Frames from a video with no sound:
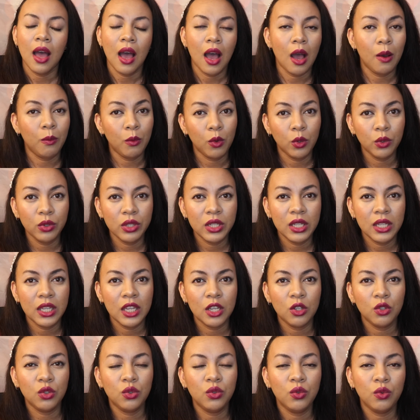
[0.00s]
I'm always
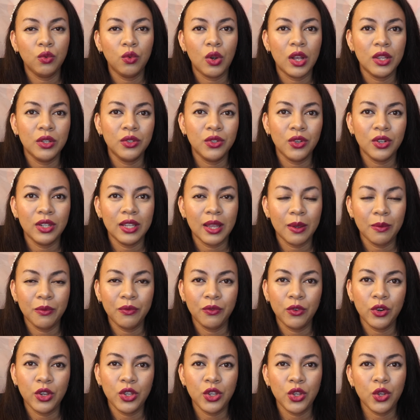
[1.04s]
here to answer them
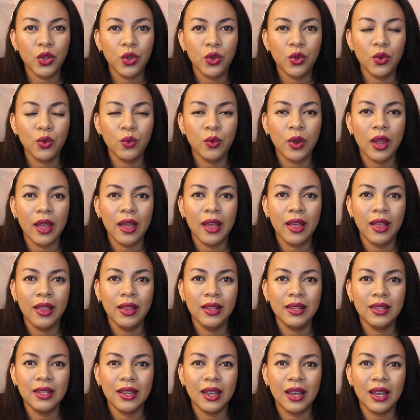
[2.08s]
for you.
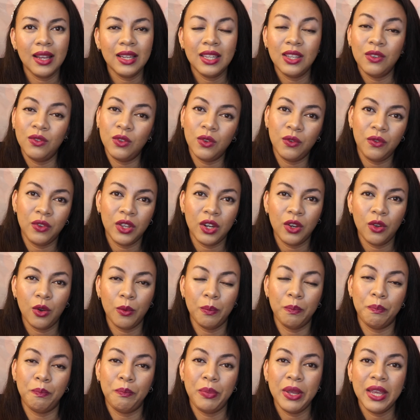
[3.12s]
And give the video a
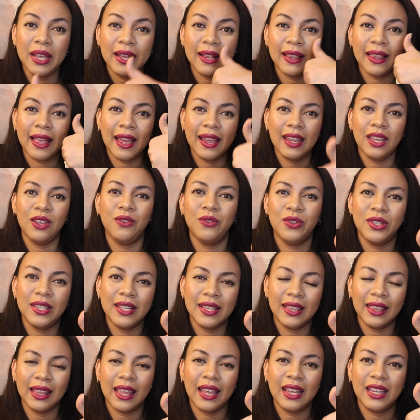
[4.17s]
big like if you
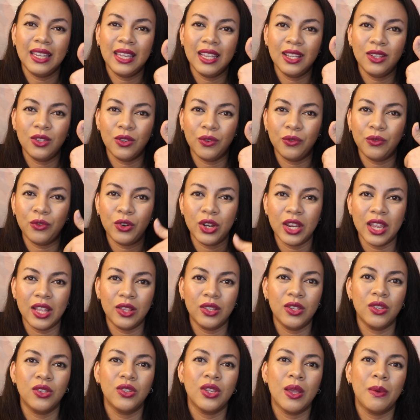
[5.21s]
did like it. Don't
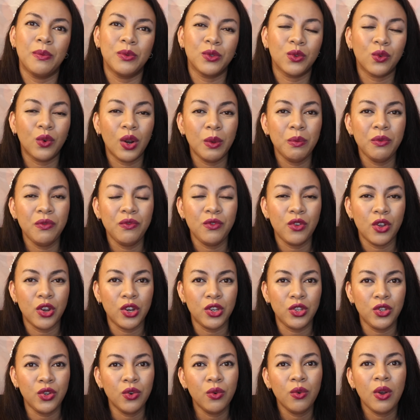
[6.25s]
forget to subscribe if you're
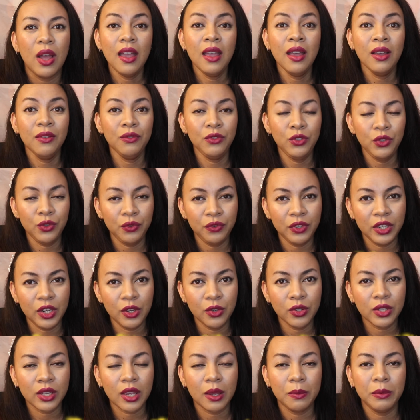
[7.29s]
new. I have new
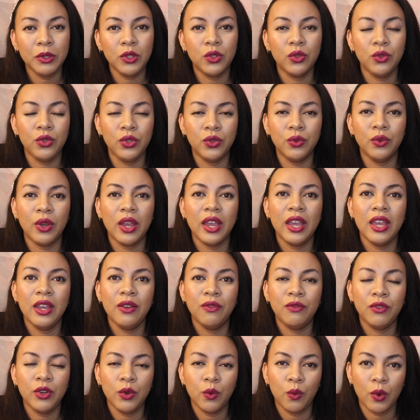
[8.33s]
videos coming to you
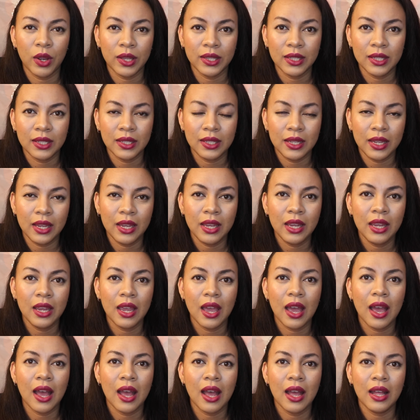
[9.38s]
every
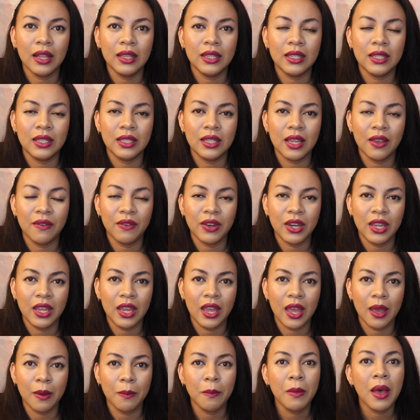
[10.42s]
Wednesday at 7
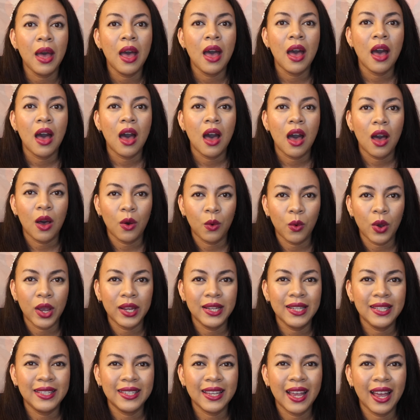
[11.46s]
a.m.
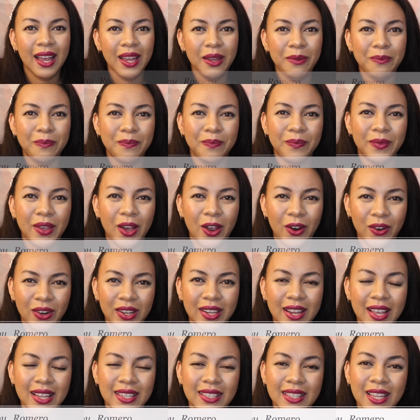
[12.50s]
Hawaii time.
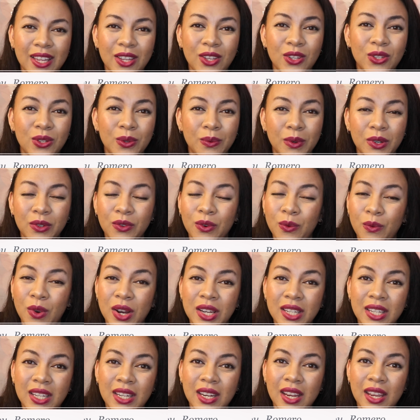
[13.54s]
Alright guys, thank you so much for
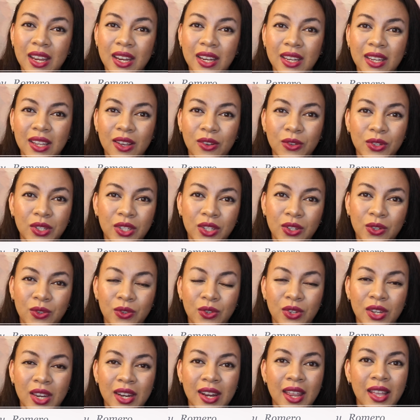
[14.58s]
watching, and I'll see
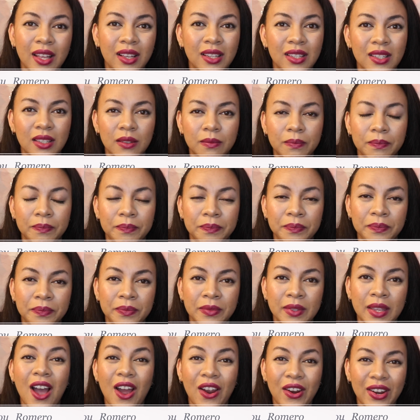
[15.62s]
you in the next.
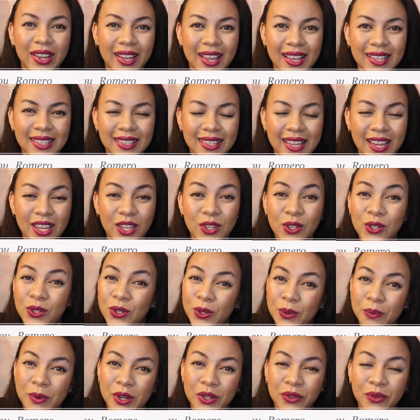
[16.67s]
Alright guys, thank you
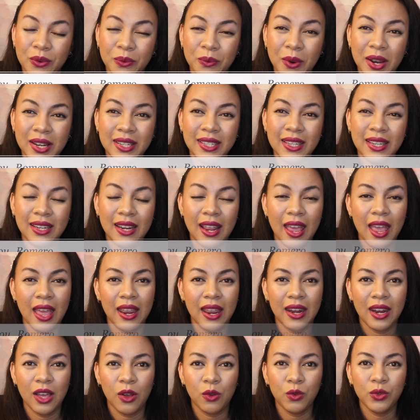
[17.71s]
so much for watching,
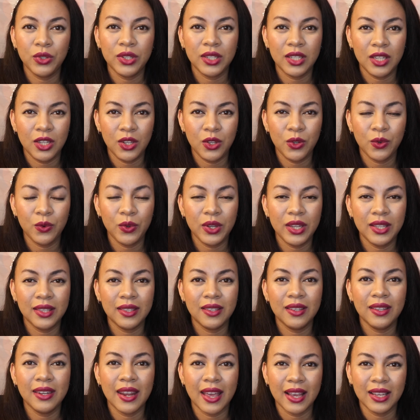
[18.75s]
and I'll see you in
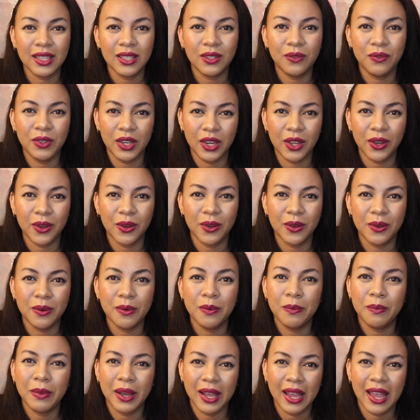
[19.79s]
the next video.
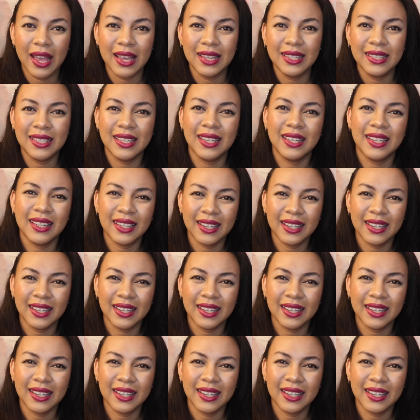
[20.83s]
Bye guys.